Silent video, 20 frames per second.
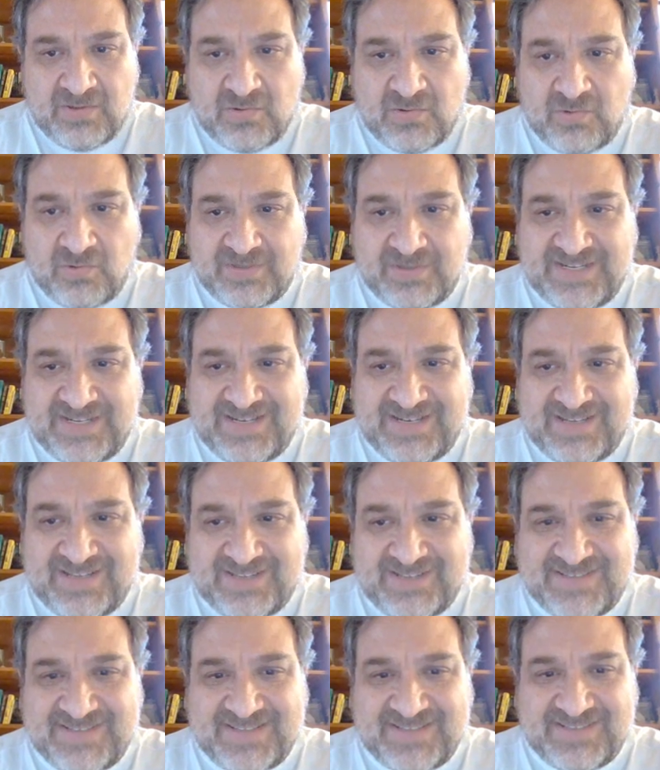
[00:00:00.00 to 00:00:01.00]
Cordina
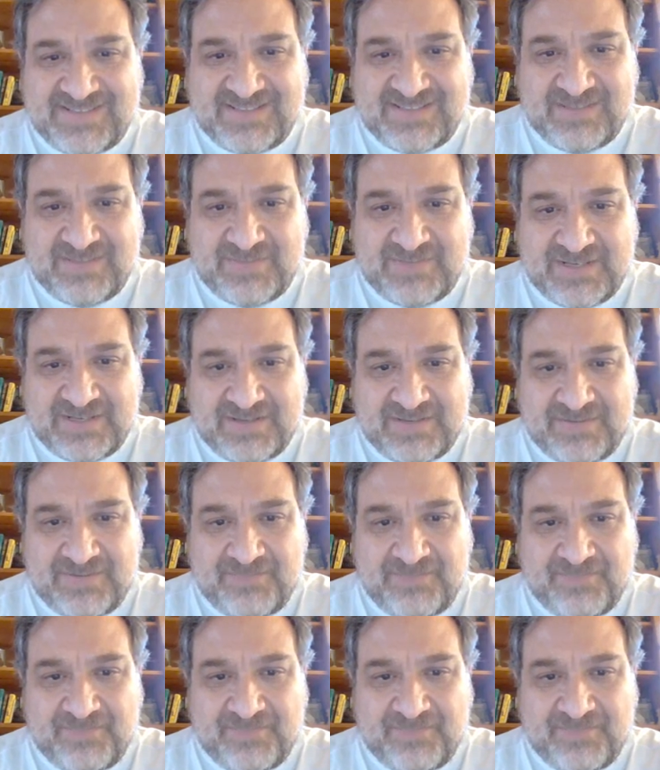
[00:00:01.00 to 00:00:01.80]
and Sons Limited.